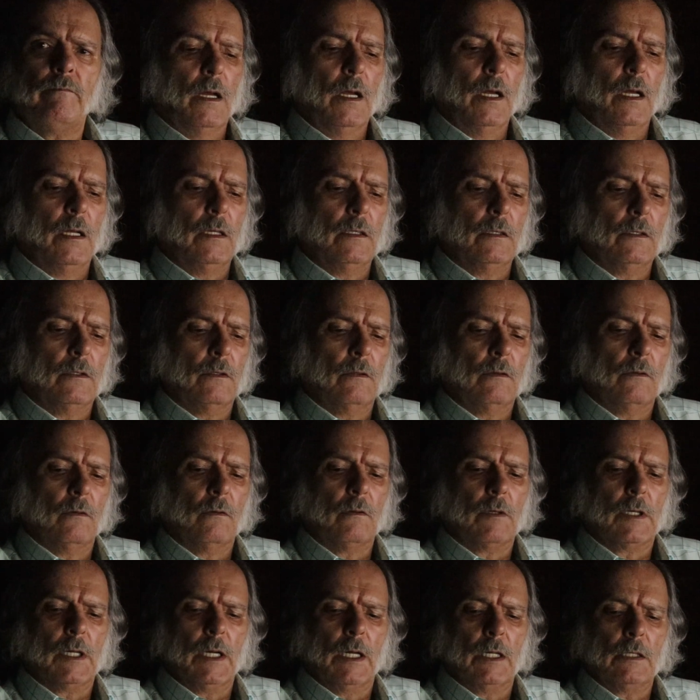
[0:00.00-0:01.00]
And you
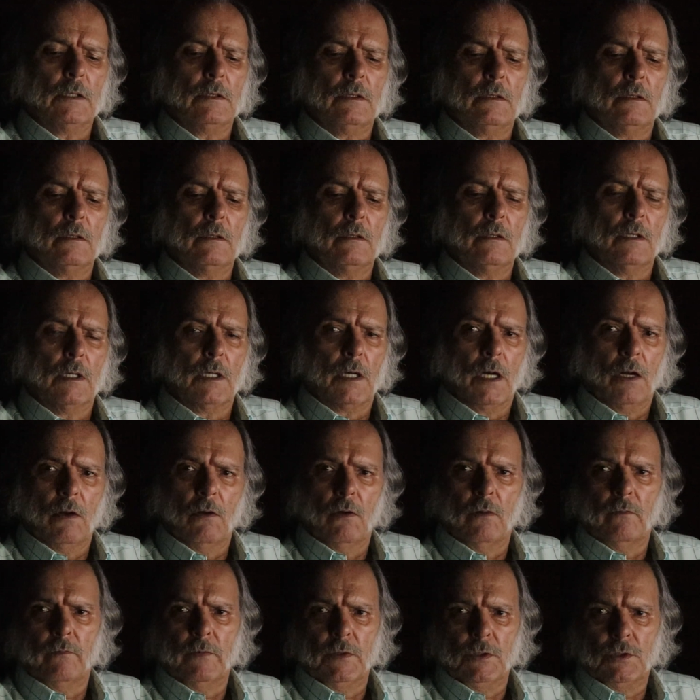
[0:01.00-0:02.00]
look at the
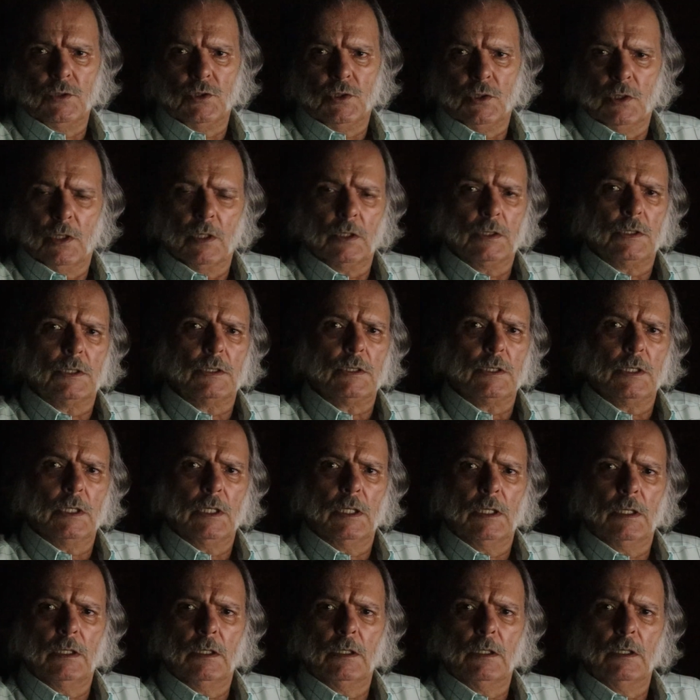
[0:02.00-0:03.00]
role of the church
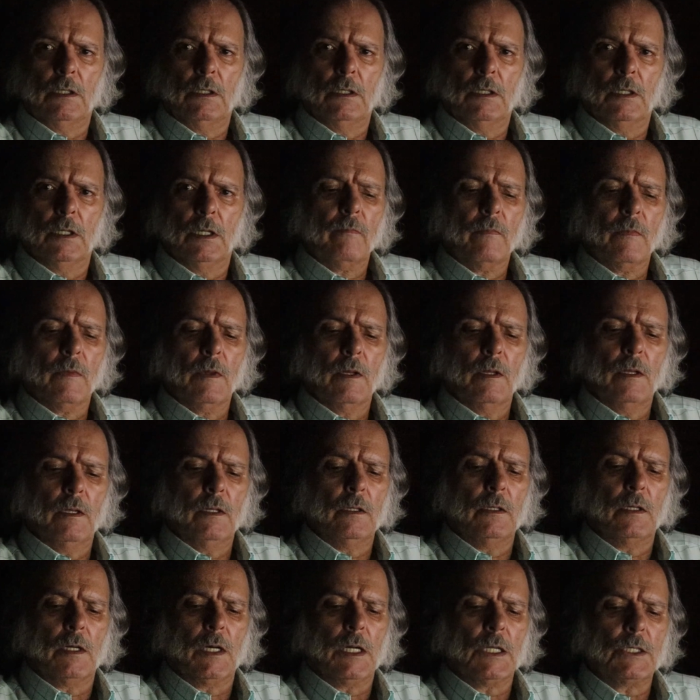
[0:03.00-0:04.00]
in
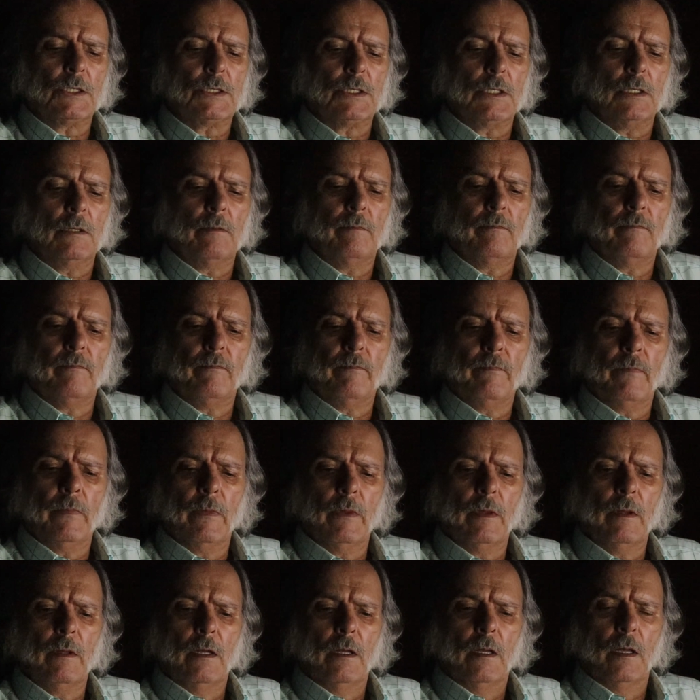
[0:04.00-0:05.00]
Russia,
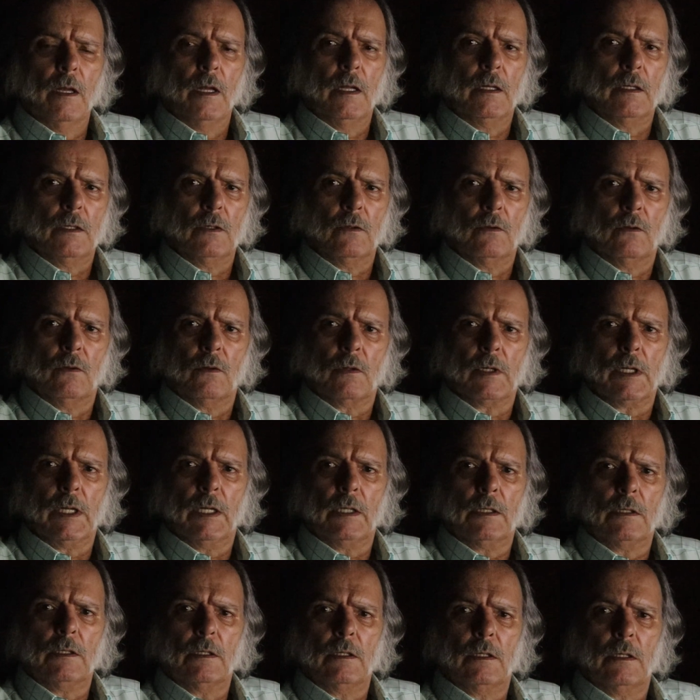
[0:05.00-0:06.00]
and you look
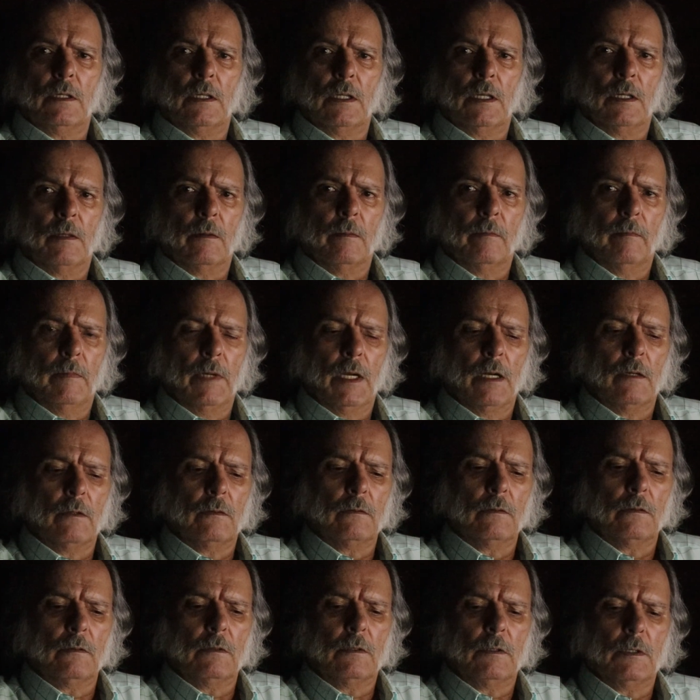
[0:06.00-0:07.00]
at the
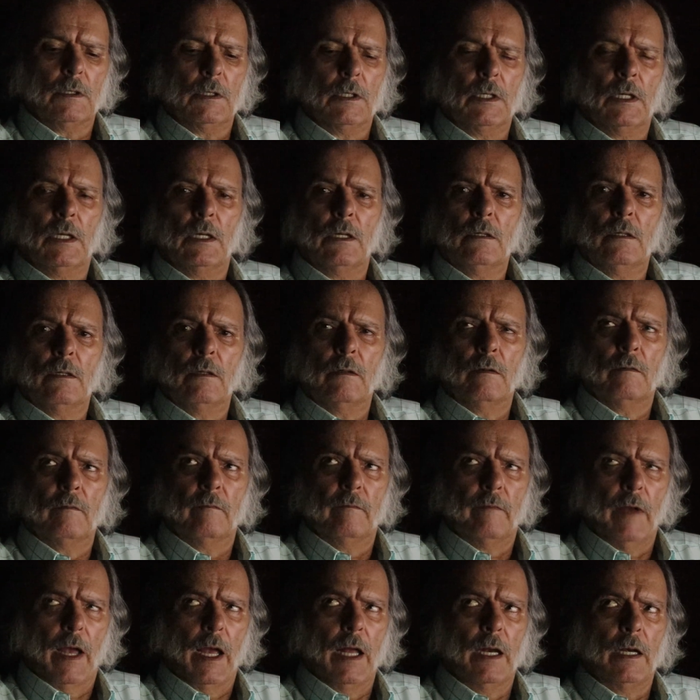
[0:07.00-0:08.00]
amount and
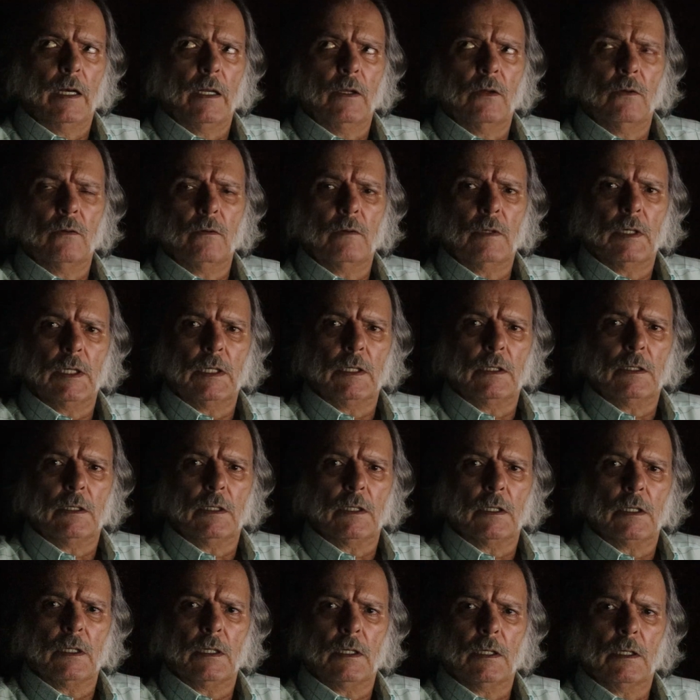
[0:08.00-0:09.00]
value that
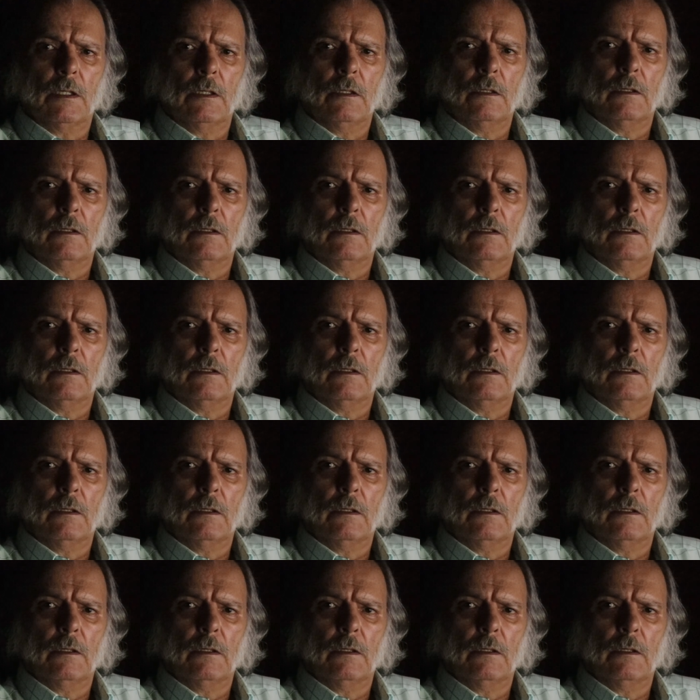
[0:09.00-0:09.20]
the